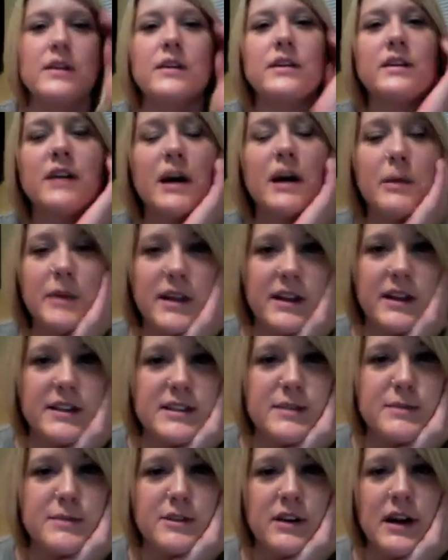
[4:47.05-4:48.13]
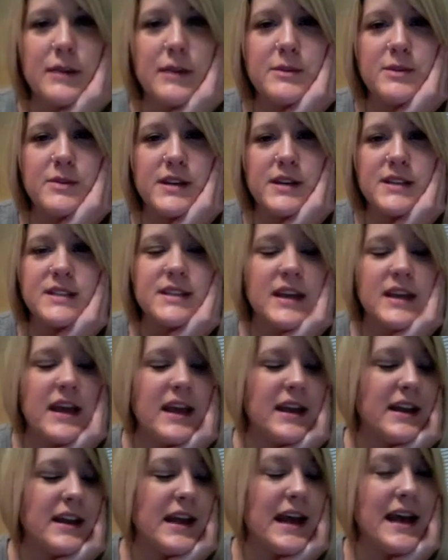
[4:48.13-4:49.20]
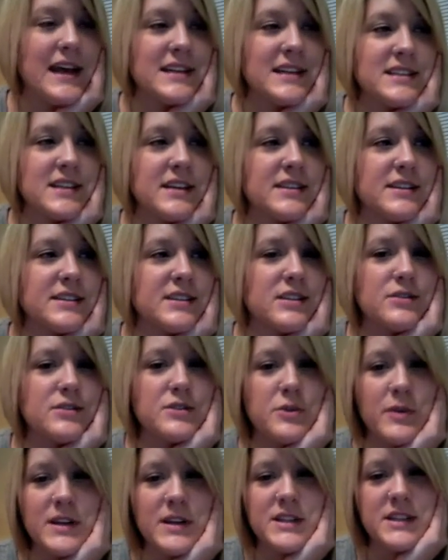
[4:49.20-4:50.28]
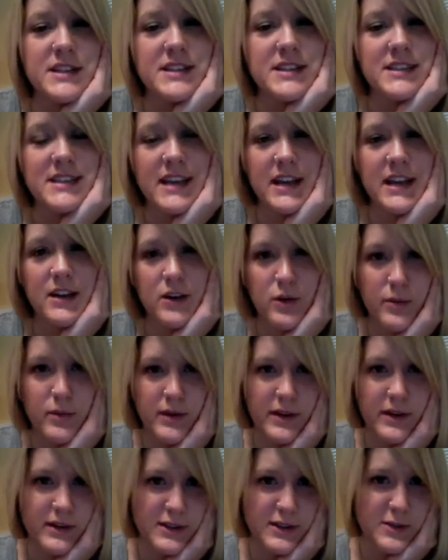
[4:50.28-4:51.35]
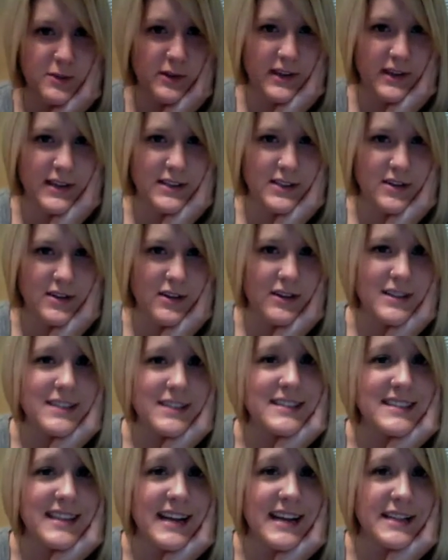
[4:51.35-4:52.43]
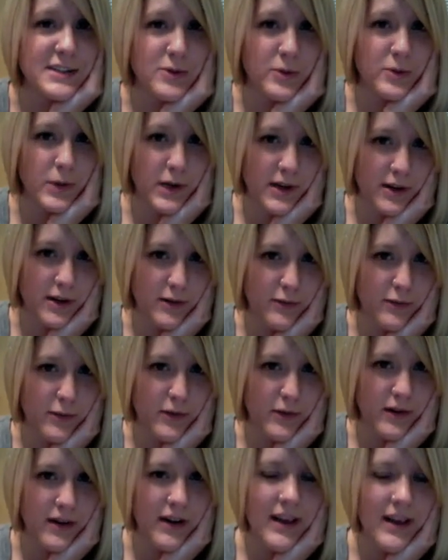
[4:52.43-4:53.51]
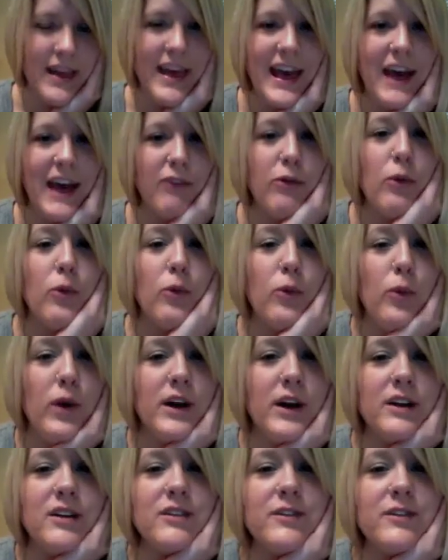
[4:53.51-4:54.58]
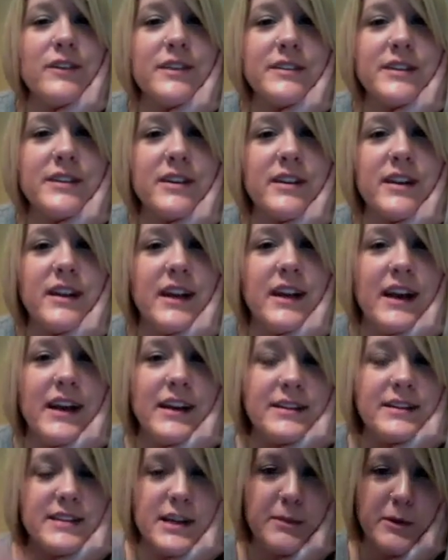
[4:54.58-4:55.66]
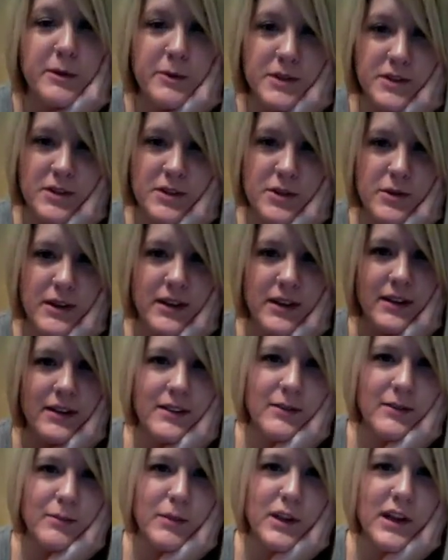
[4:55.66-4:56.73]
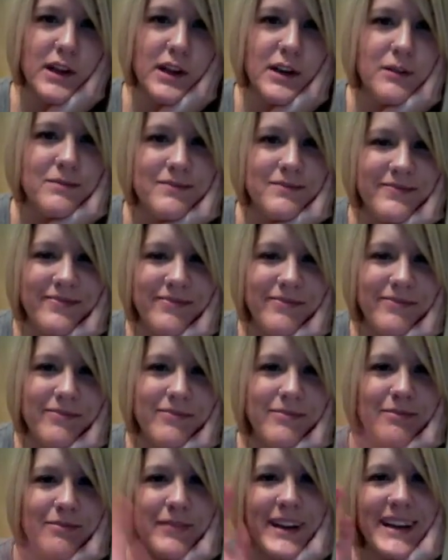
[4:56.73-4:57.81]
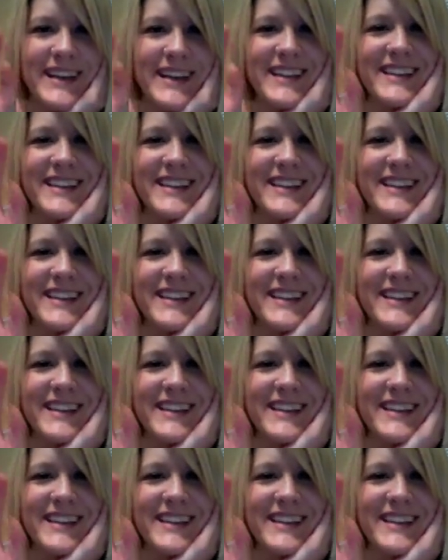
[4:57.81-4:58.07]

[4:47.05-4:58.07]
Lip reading: comment and subscribe to us and ask us those questions that nobody else will answer, because that's what we're here for. Have a wonderful turkey day, and tell me what you're doing below. Bye.